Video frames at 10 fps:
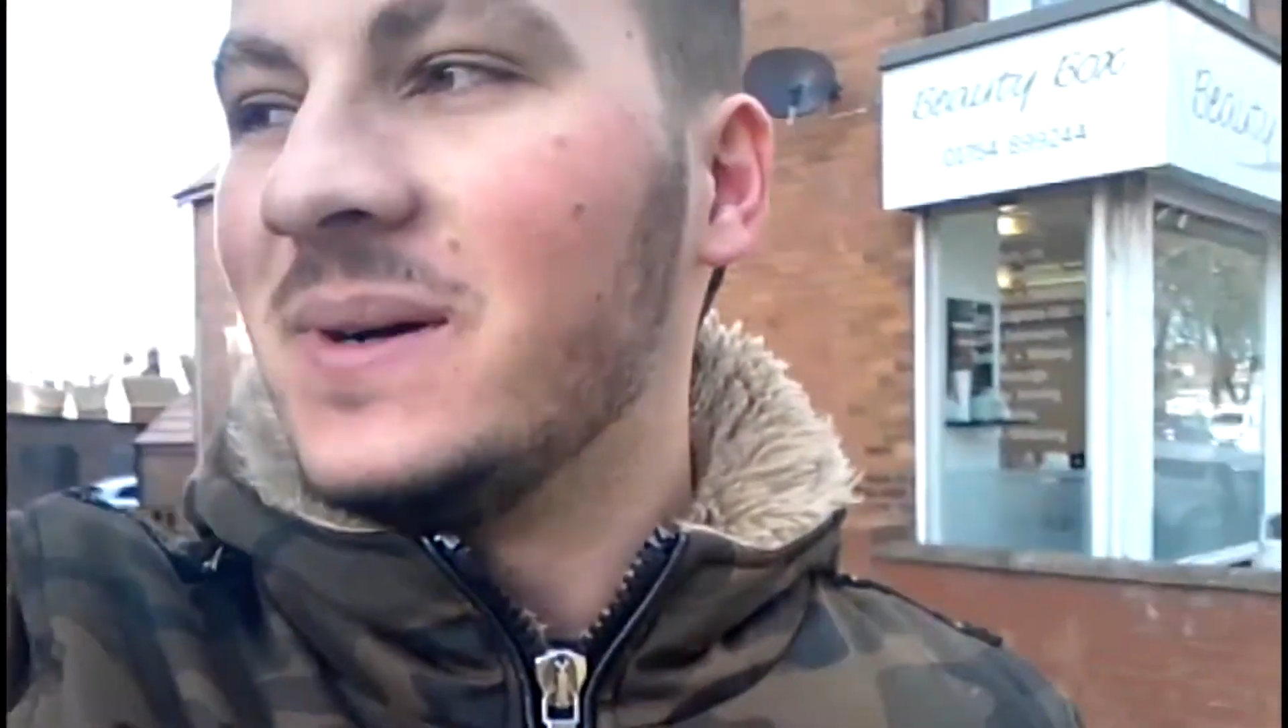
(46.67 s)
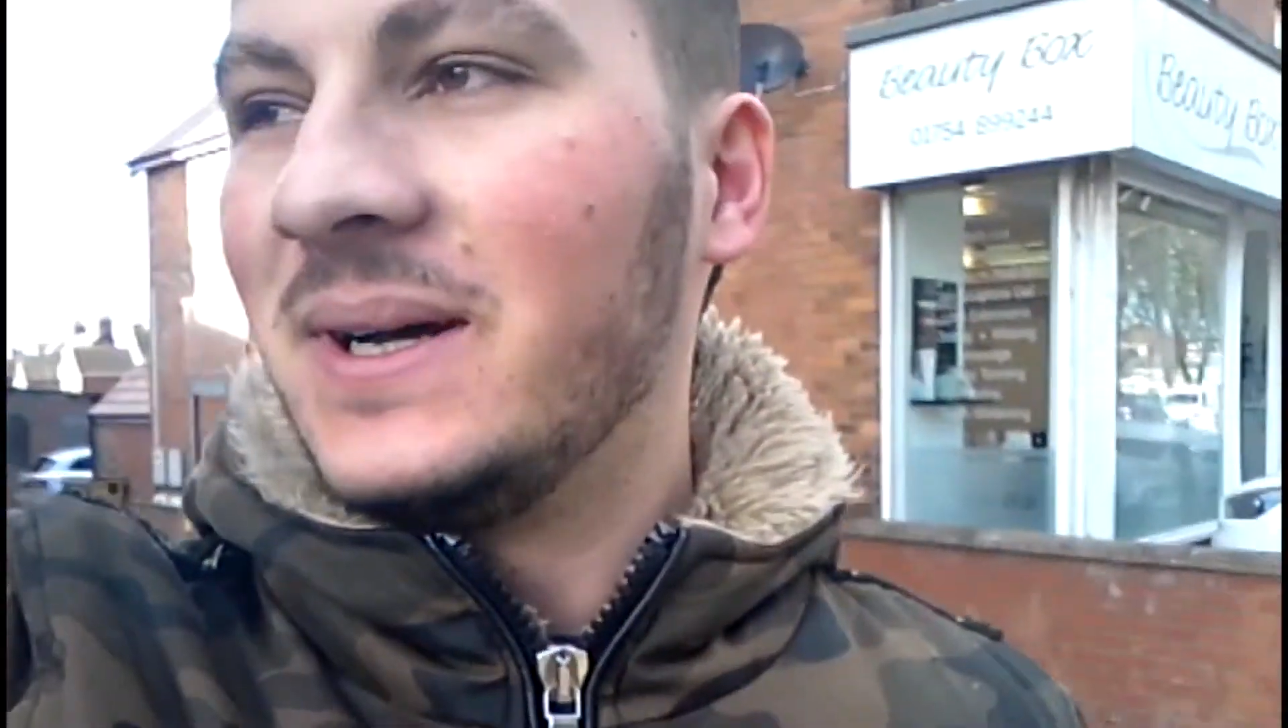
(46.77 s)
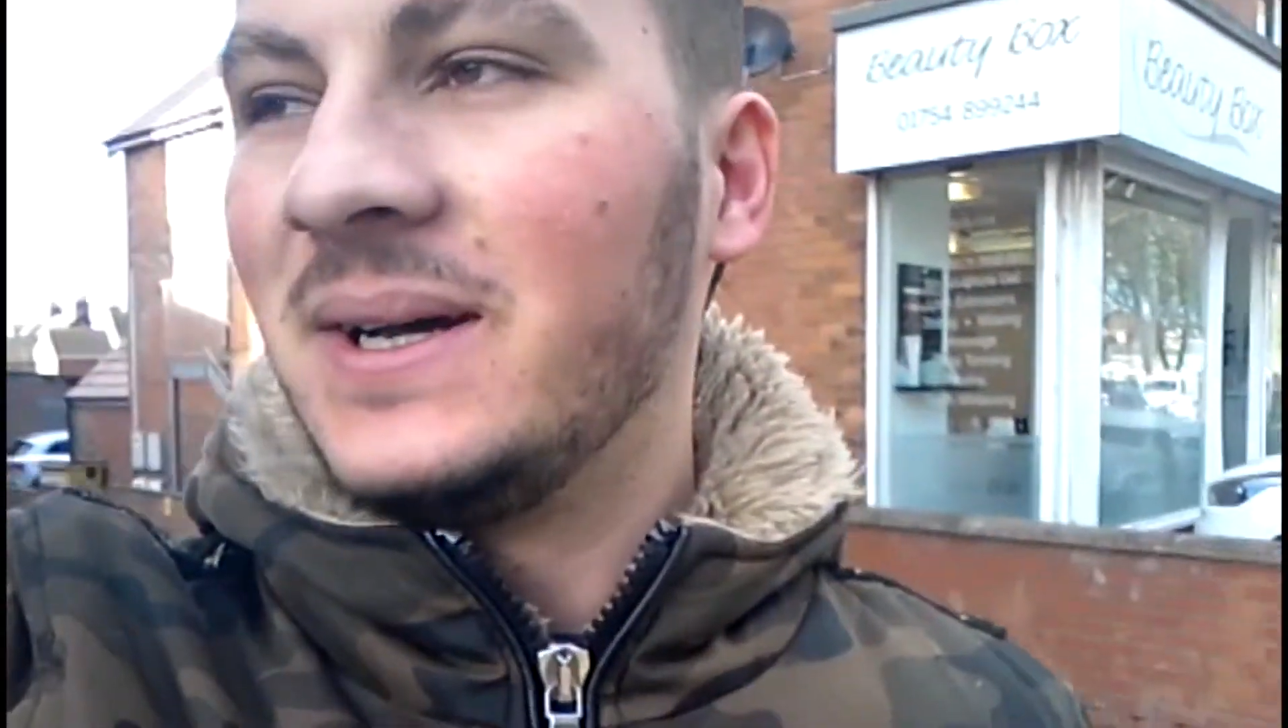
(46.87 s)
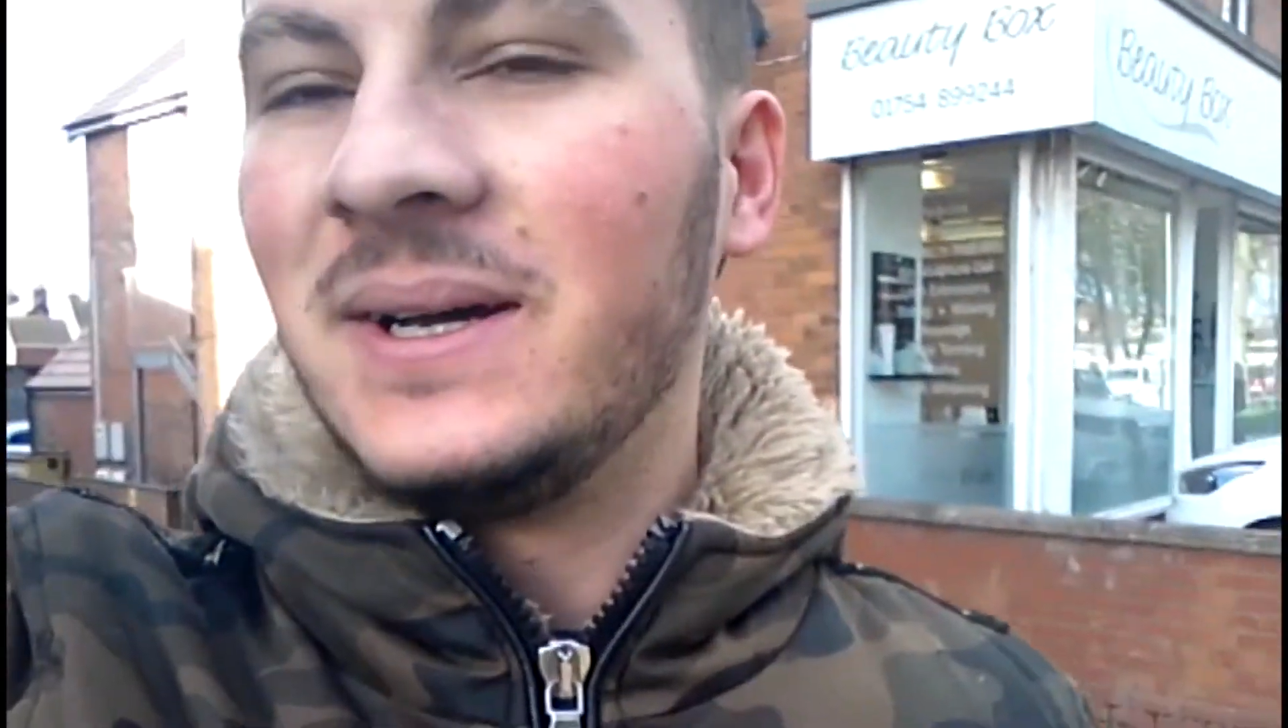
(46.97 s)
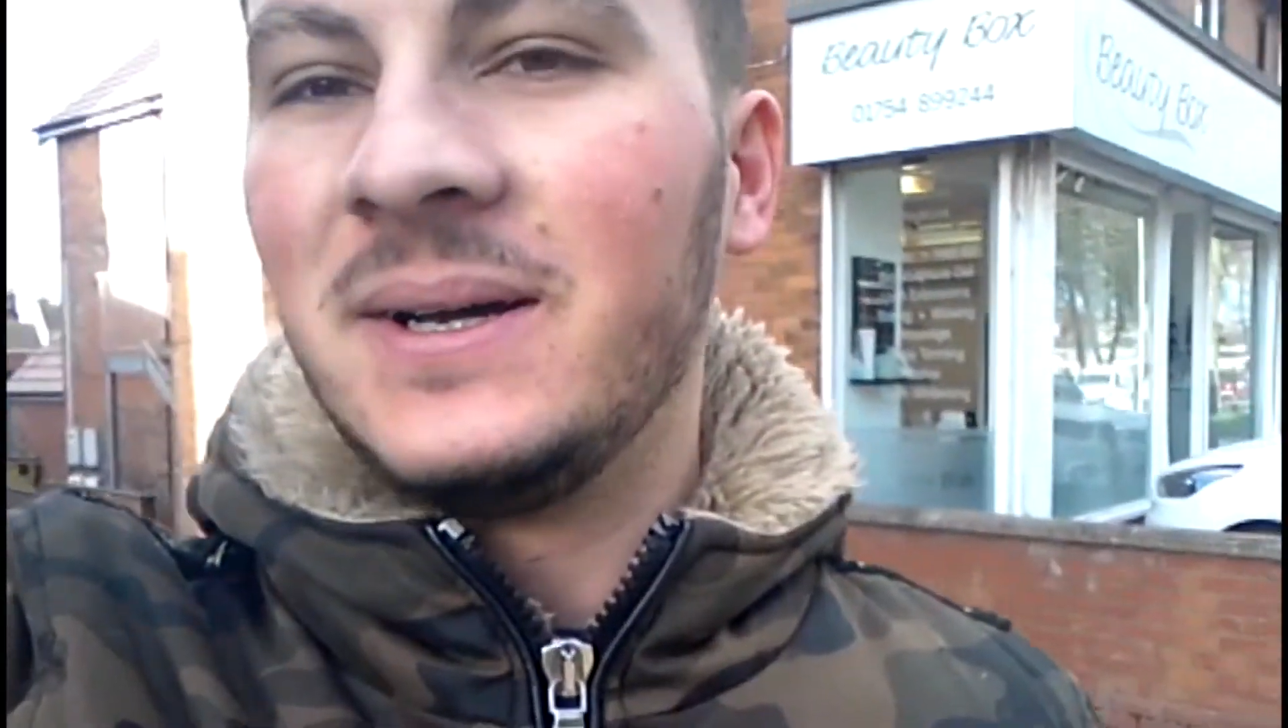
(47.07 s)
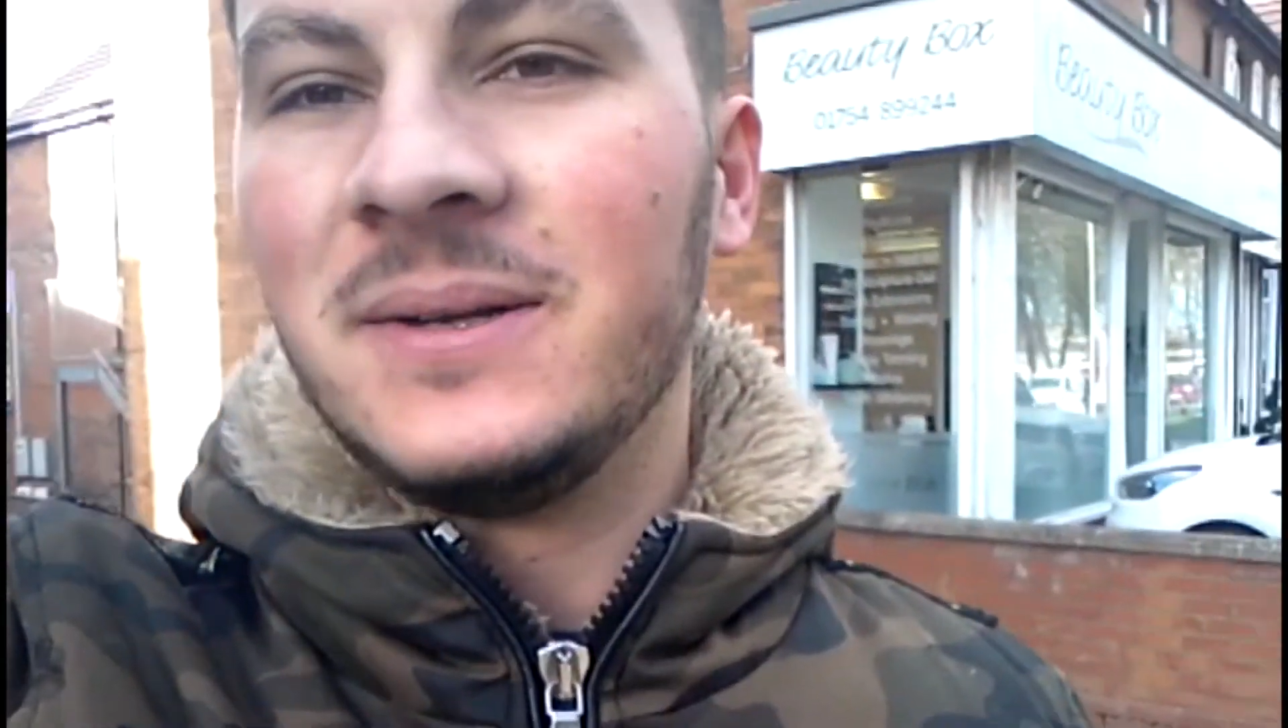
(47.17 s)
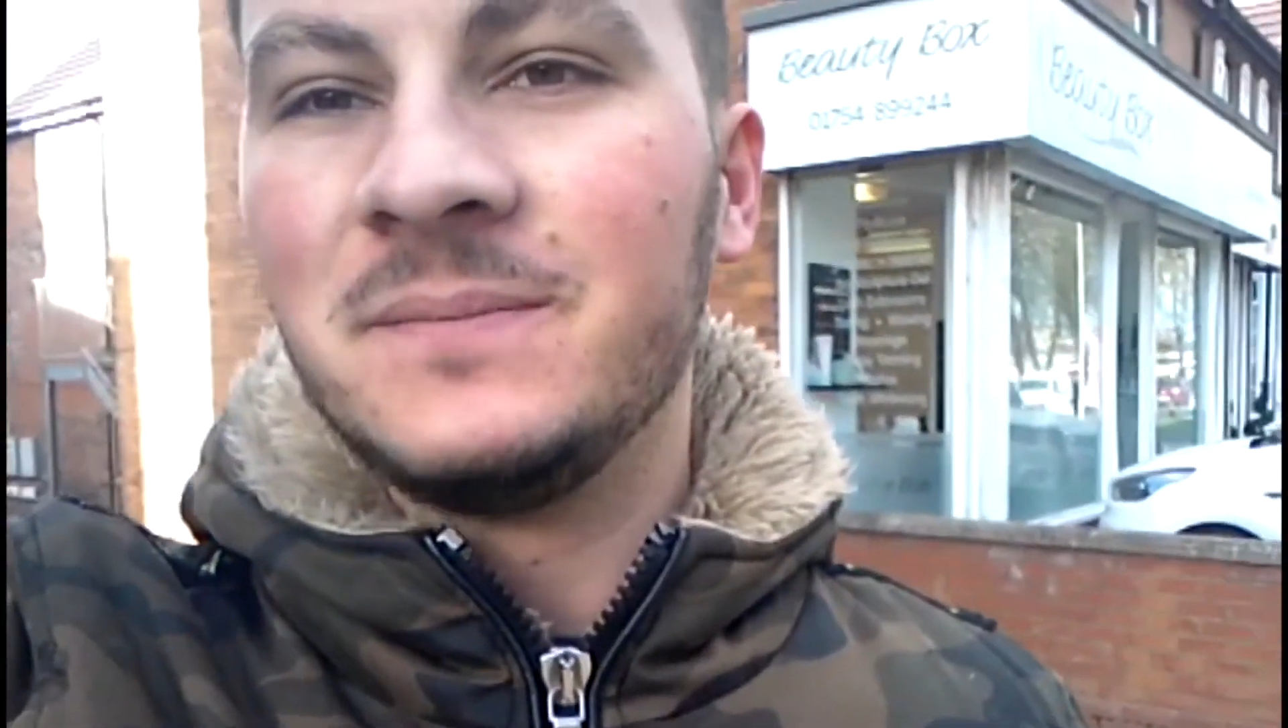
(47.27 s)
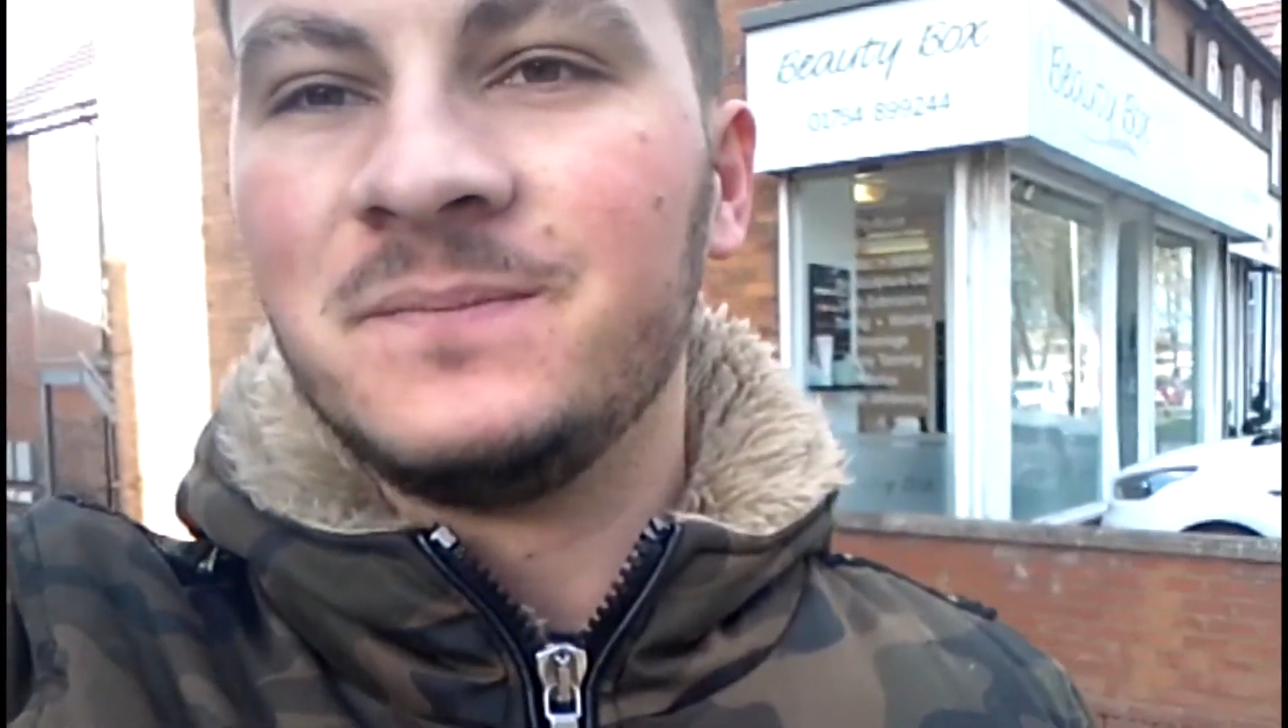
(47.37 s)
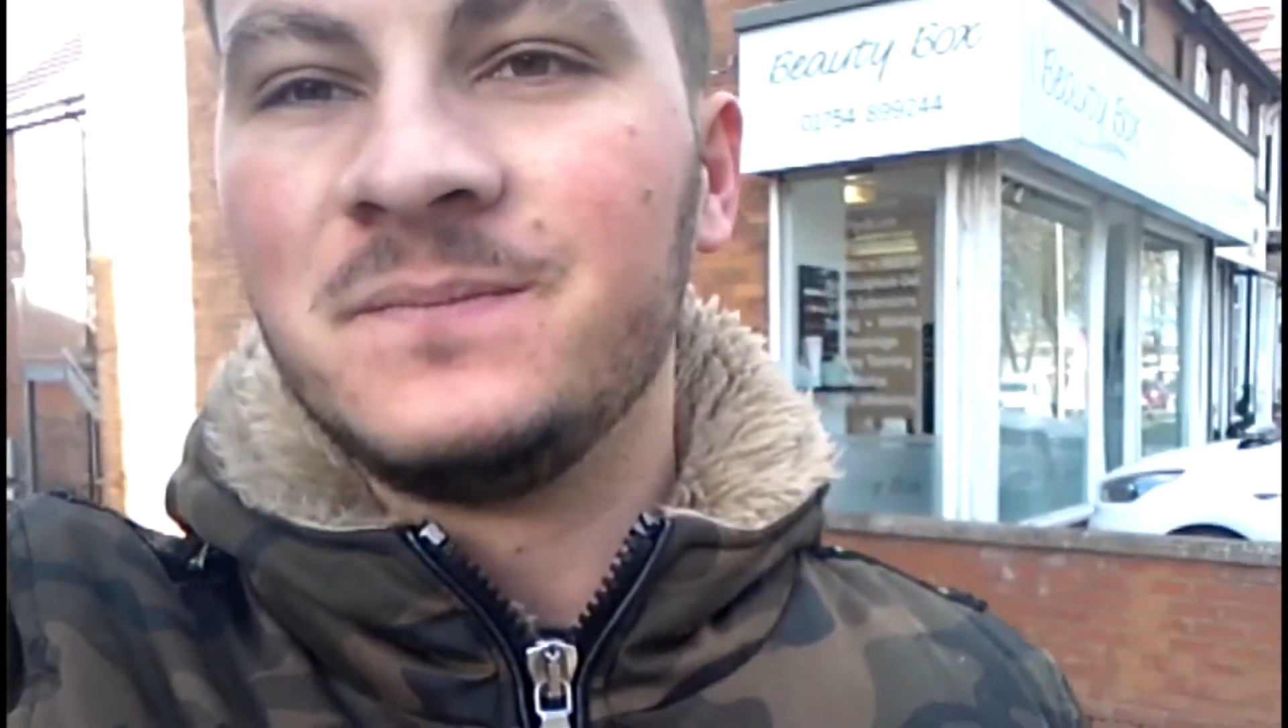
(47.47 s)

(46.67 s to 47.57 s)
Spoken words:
I